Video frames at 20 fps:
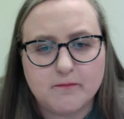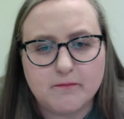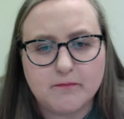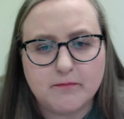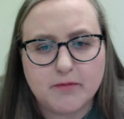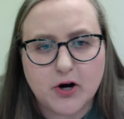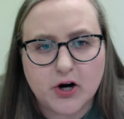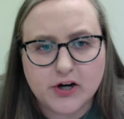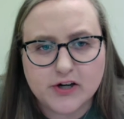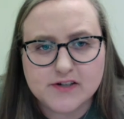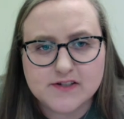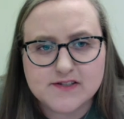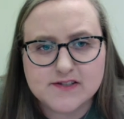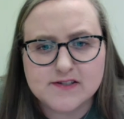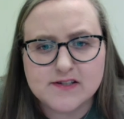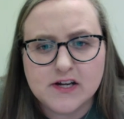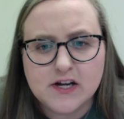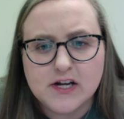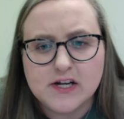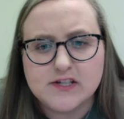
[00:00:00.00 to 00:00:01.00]
parts,
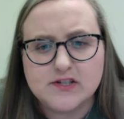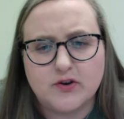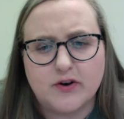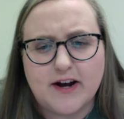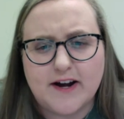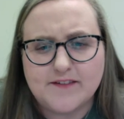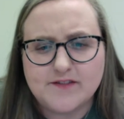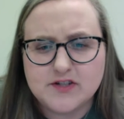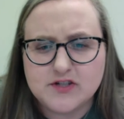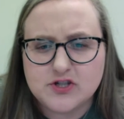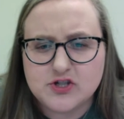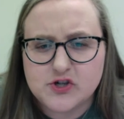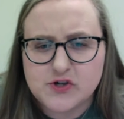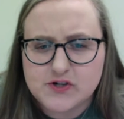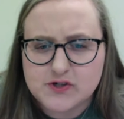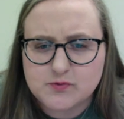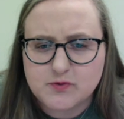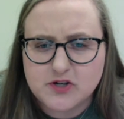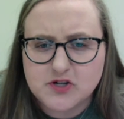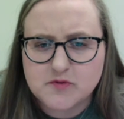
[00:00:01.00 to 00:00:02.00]
so I'll have to
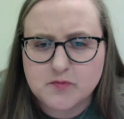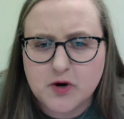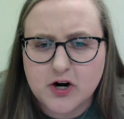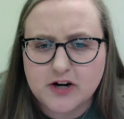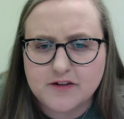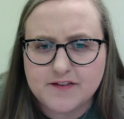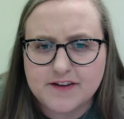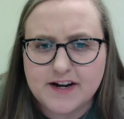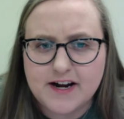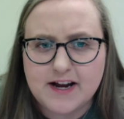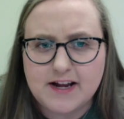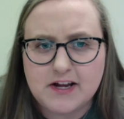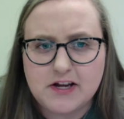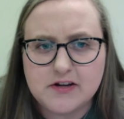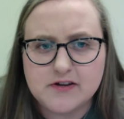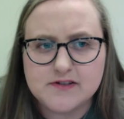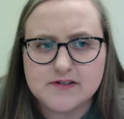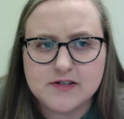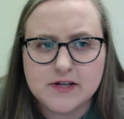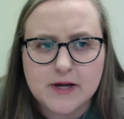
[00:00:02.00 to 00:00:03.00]
choose which part that I
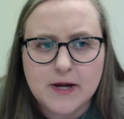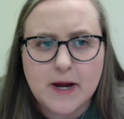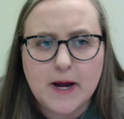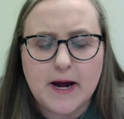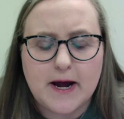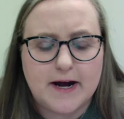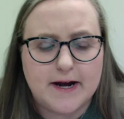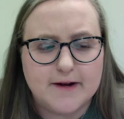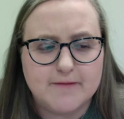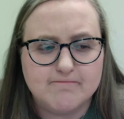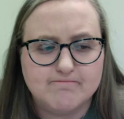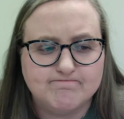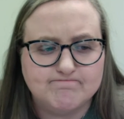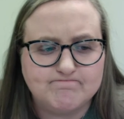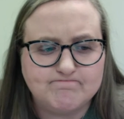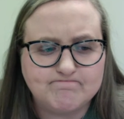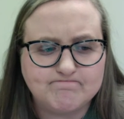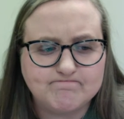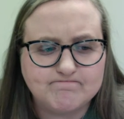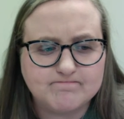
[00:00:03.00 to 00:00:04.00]
use,
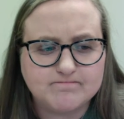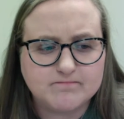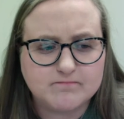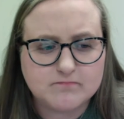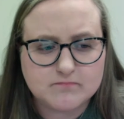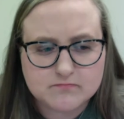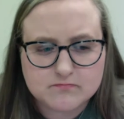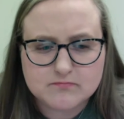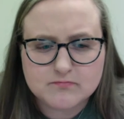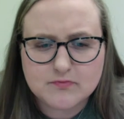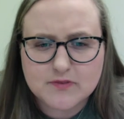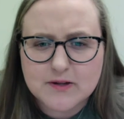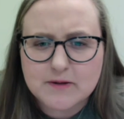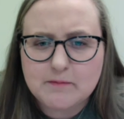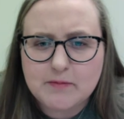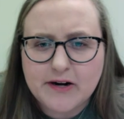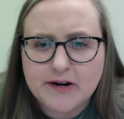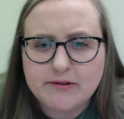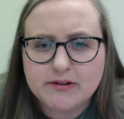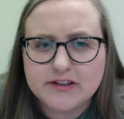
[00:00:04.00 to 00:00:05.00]

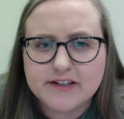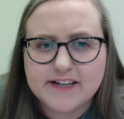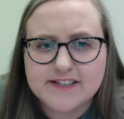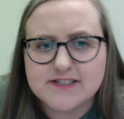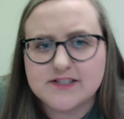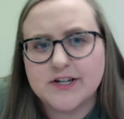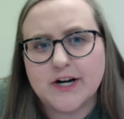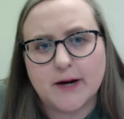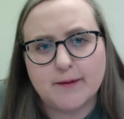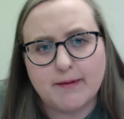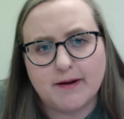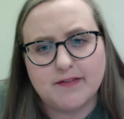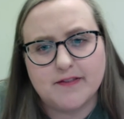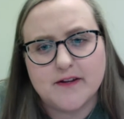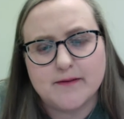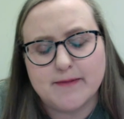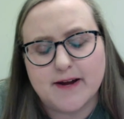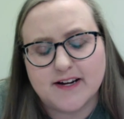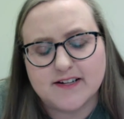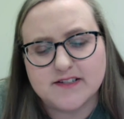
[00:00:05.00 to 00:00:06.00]
but I would like to talk about the
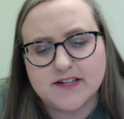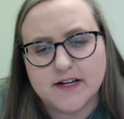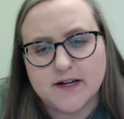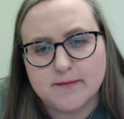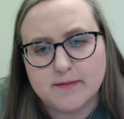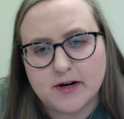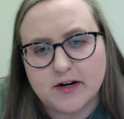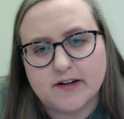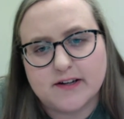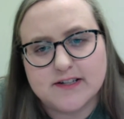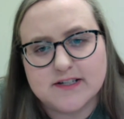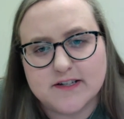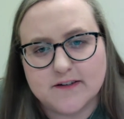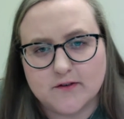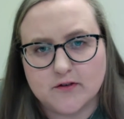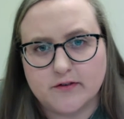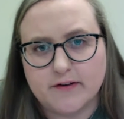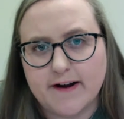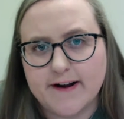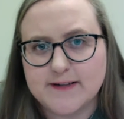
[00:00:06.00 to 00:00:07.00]
Mexican American Civil
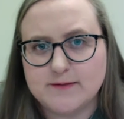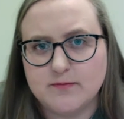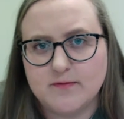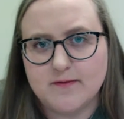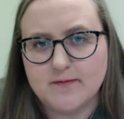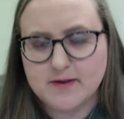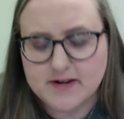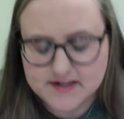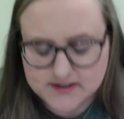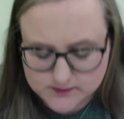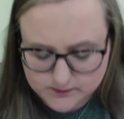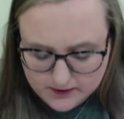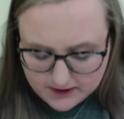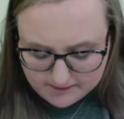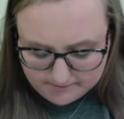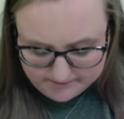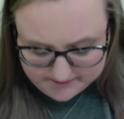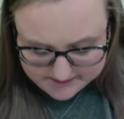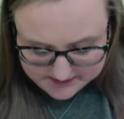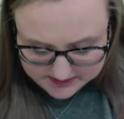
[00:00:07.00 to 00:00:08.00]
Rights Movement as
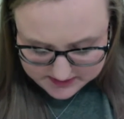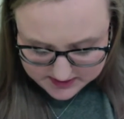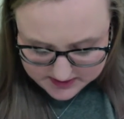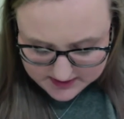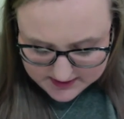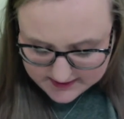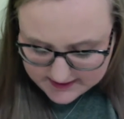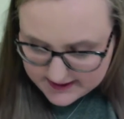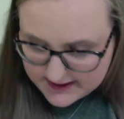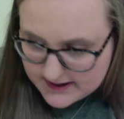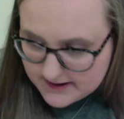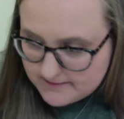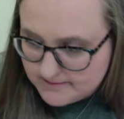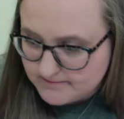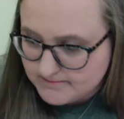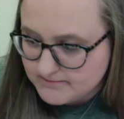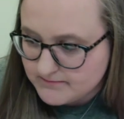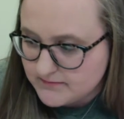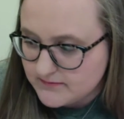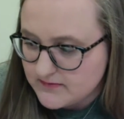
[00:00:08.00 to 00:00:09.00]
well.
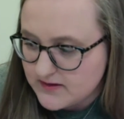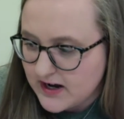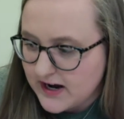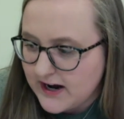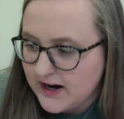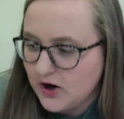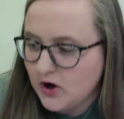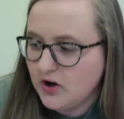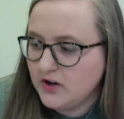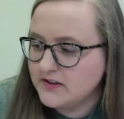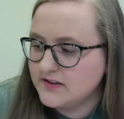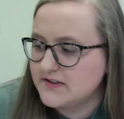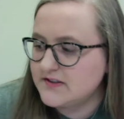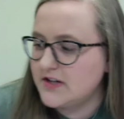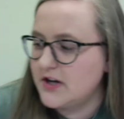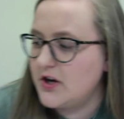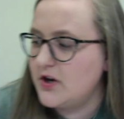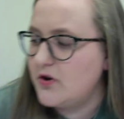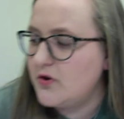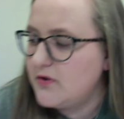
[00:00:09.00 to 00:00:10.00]
I
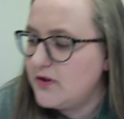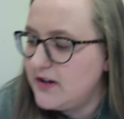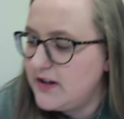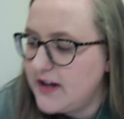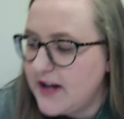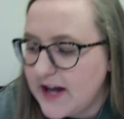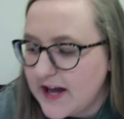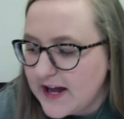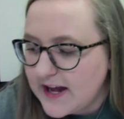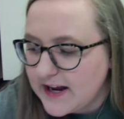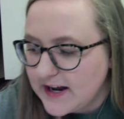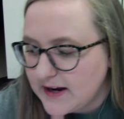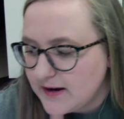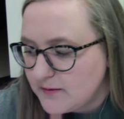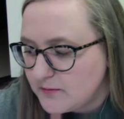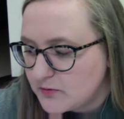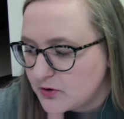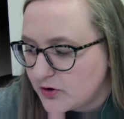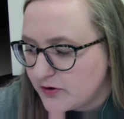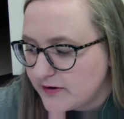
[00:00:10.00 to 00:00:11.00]
also
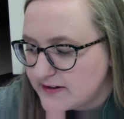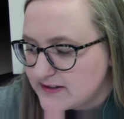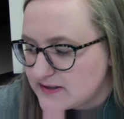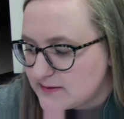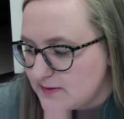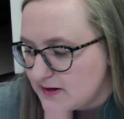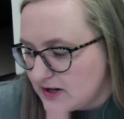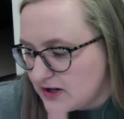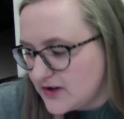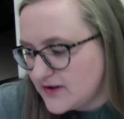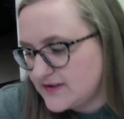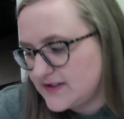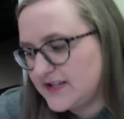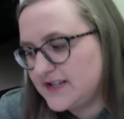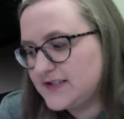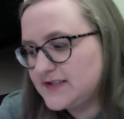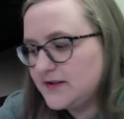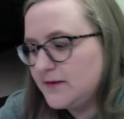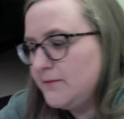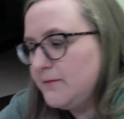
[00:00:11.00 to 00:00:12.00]
am going to be using
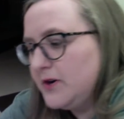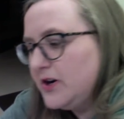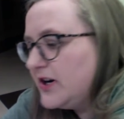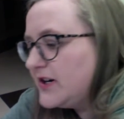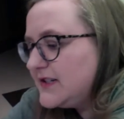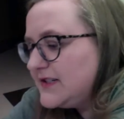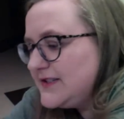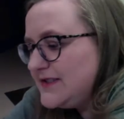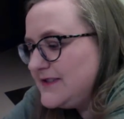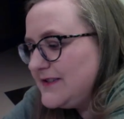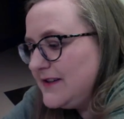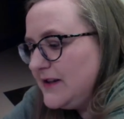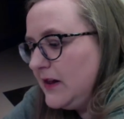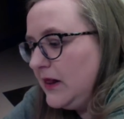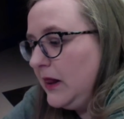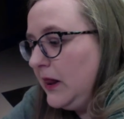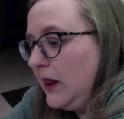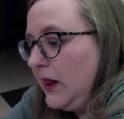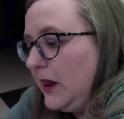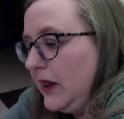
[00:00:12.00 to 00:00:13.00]
some books
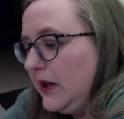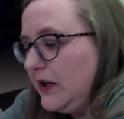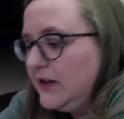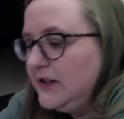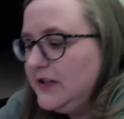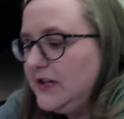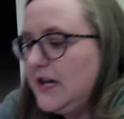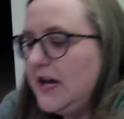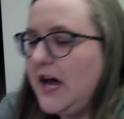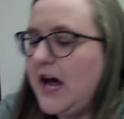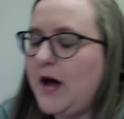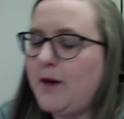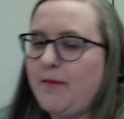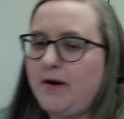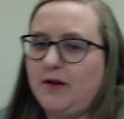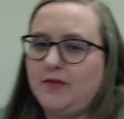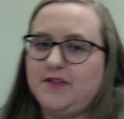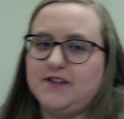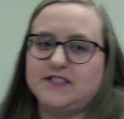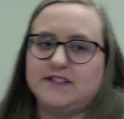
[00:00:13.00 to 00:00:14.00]

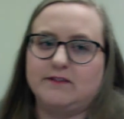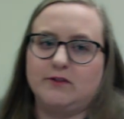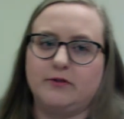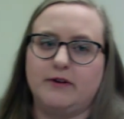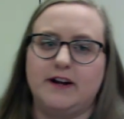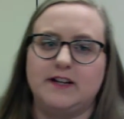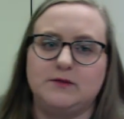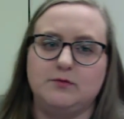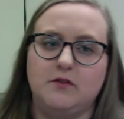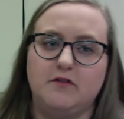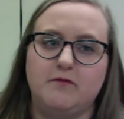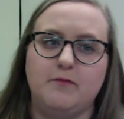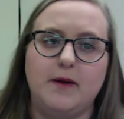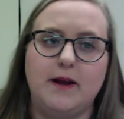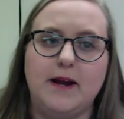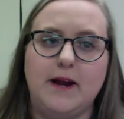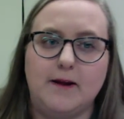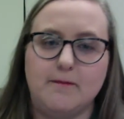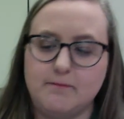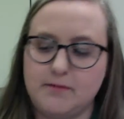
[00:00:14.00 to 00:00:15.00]
about the Civil Rights
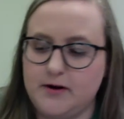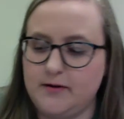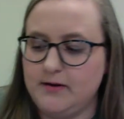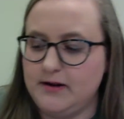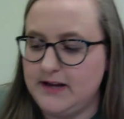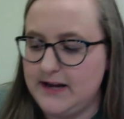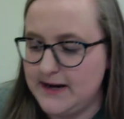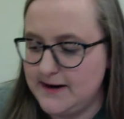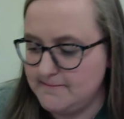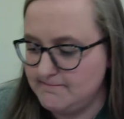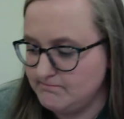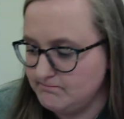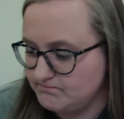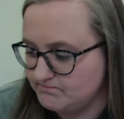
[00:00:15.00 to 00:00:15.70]
Movement in Birmingham,